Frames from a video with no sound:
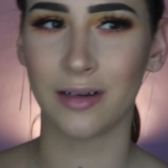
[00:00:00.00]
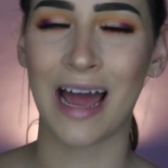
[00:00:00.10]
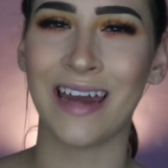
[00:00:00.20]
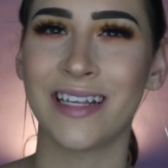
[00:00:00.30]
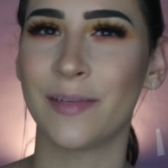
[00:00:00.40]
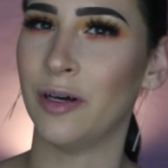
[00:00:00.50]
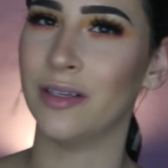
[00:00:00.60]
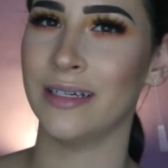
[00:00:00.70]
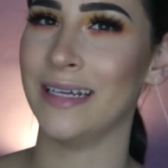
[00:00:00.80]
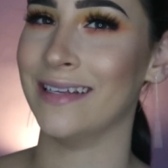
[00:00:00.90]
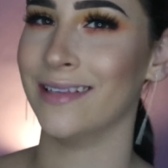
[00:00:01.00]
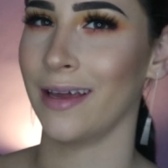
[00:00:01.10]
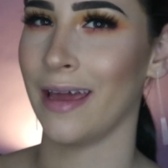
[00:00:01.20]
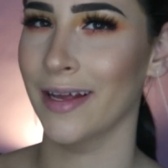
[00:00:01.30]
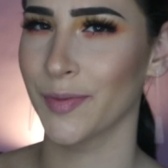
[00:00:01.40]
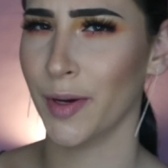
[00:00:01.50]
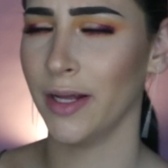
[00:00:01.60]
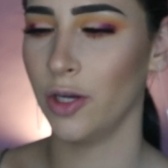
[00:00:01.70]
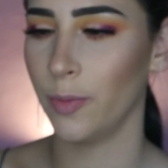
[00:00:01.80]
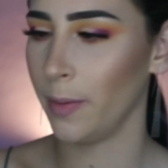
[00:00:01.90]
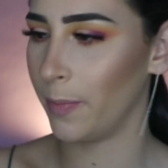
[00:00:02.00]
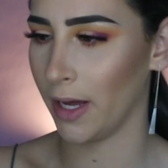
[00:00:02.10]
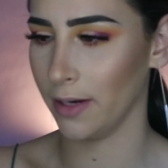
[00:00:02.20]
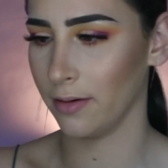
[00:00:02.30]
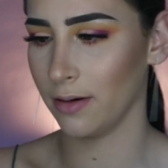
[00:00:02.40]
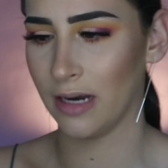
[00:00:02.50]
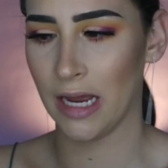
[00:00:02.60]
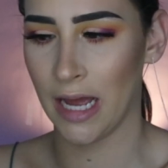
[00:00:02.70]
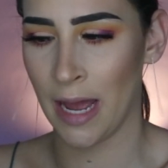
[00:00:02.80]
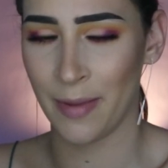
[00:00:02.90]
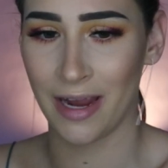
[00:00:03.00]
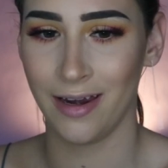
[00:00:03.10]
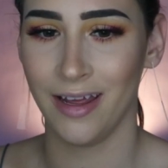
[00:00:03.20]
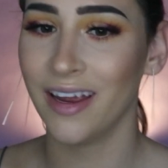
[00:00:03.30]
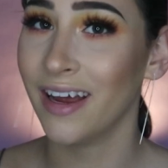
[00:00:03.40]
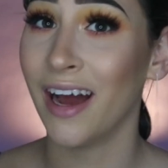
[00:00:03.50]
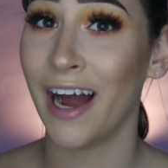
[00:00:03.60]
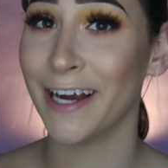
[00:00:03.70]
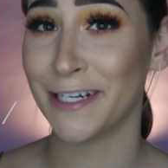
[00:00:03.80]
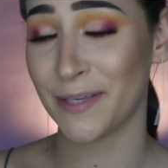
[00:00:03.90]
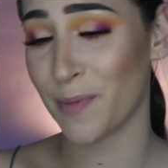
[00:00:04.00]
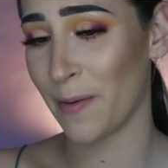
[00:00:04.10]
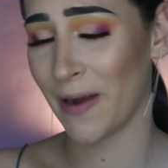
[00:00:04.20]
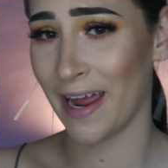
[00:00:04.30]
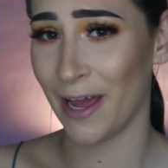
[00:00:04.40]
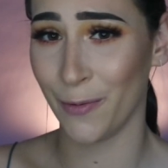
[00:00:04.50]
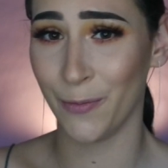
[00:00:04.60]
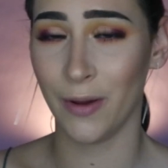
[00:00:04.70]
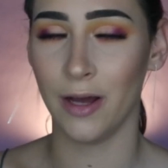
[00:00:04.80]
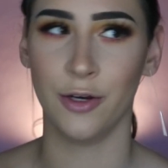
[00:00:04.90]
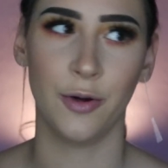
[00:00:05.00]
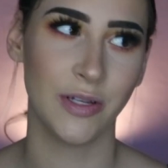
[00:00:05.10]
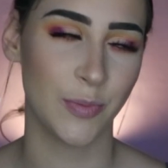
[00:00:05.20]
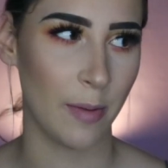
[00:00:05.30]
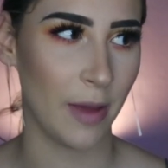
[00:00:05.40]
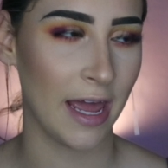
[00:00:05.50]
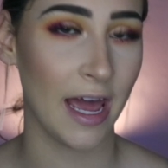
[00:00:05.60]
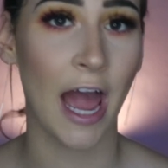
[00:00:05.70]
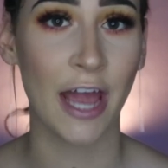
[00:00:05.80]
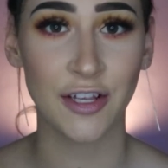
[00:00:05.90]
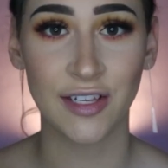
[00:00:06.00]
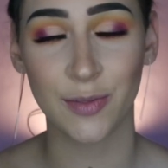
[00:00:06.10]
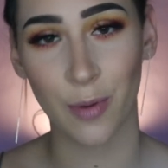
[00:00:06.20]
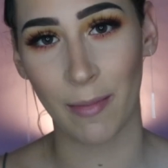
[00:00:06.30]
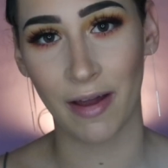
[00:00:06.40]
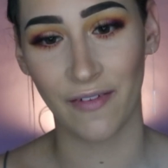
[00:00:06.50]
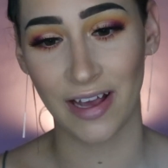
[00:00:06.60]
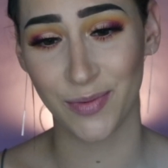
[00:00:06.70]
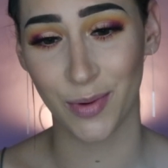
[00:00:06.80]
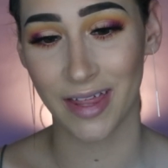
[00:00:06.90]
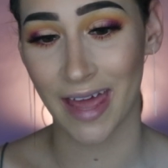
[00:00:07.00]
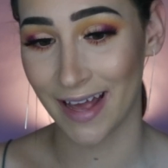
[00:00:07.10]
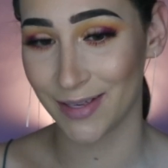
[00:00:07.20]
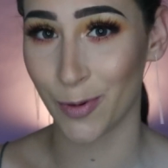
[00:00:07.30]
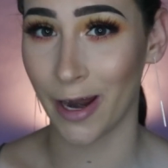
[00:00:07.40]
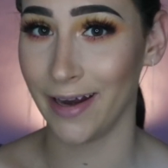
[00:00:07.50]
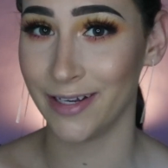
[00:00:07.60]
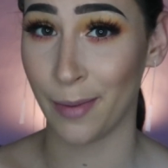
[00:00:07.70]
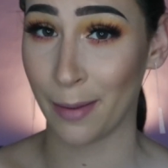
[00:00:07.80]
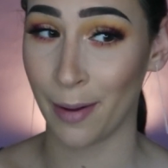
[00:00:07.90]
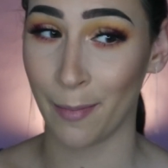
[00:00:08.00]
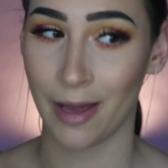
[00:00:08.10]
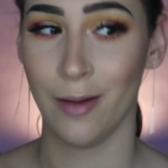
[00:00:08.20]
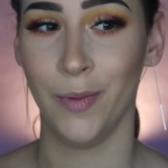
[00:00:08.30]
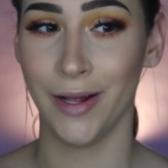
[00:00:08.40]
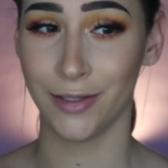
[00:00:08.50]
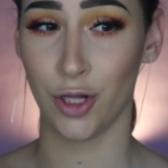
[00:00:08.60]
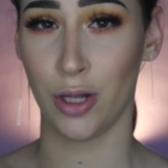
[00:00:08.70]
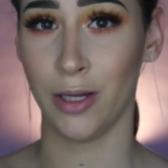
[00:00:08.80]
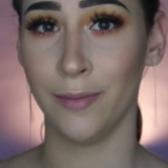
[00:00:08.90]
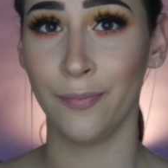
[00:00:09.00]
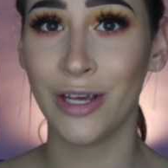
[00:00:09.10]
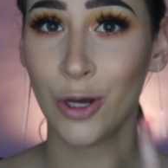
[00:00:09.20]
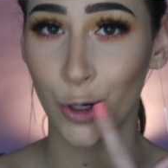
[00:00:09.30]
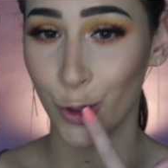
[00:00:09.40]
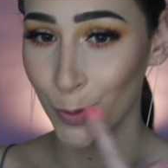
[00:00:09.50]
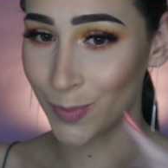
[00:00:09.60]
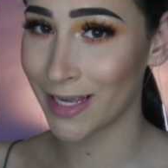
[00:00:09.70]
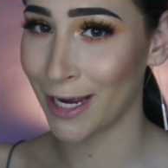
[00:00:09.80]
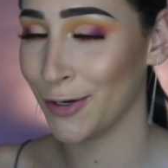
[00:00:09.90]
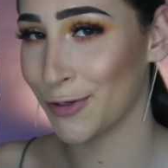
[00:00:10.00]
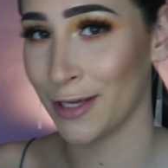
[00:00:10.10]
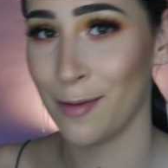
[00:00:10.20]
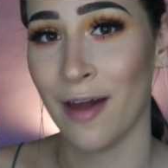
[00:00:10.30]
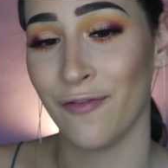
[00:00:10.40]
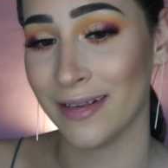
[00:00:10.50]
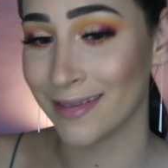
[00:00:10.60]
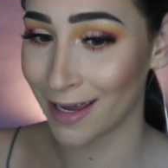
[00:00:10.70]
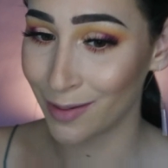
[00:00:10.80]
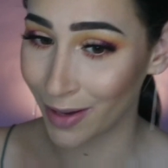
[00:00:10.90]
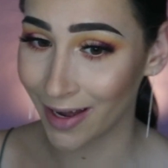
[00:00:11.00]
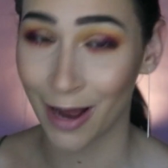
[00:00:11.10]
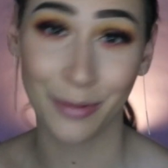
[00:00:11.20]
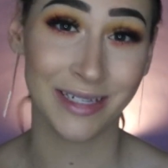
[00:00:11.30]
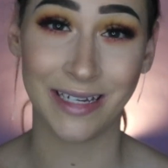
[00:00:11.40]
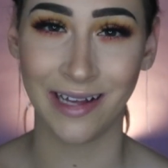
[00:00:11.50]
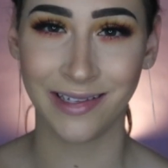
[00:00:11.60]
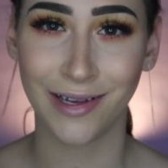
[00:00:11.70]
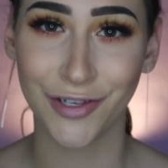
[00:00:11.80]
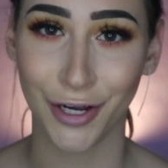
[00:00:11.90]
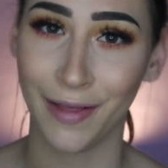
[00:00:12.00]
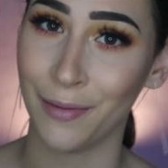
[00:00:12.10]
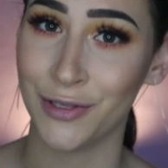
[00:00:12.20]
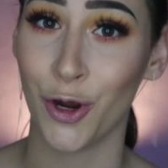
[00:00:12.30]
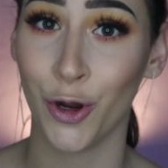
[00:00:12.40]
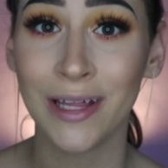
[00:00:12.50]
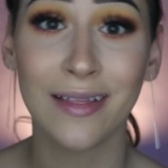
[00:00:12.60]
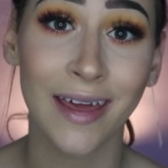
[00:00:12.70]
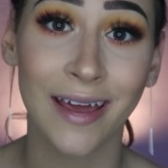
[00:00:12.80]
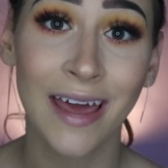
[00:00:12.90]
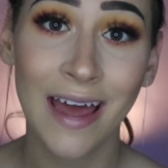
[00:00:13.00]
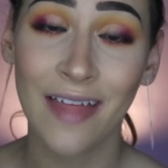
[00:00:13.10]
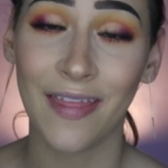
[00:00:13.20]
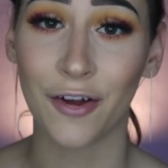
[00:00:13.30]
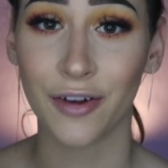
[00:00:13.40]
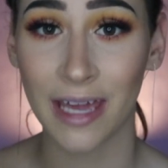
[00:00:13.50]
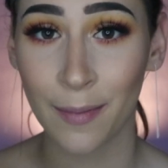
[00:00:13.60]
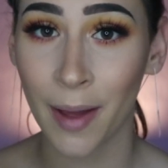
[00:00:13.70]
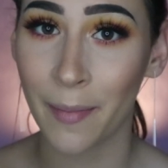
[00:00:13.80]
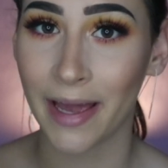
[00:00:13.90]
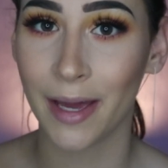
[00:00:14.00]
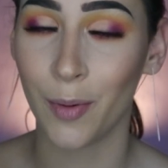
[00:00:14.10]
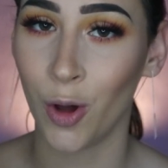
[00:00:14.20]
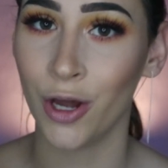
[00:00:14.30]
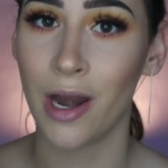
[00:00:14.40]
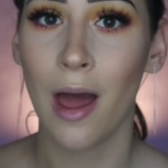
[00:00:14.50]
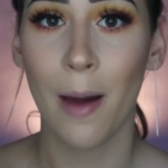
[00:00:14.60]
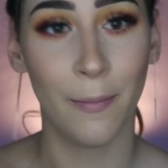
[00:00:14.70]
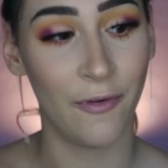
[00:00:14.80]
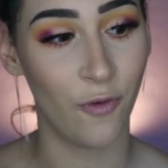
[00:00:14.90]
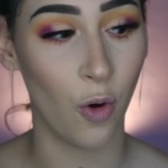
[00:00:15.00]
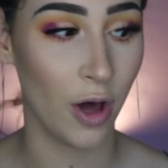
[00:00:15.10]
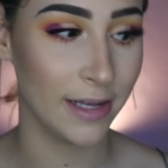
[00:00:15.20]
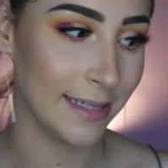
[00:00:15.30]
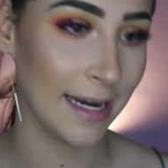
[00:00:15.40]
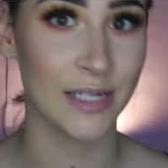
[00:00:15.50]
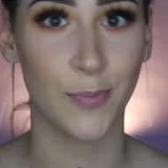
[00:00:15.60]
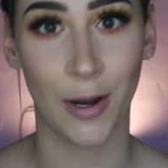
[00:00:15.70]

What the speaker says: Kind of smells and tastes like hairspray a little bit, but I mean, I used to spray my hair, not spray my hair, I used to spray my face with hairspray to make my makeup last longer. Oops, I know it's really bad for your skin, but I was a dancer, so that was the only thing that could keep my makeup on before setting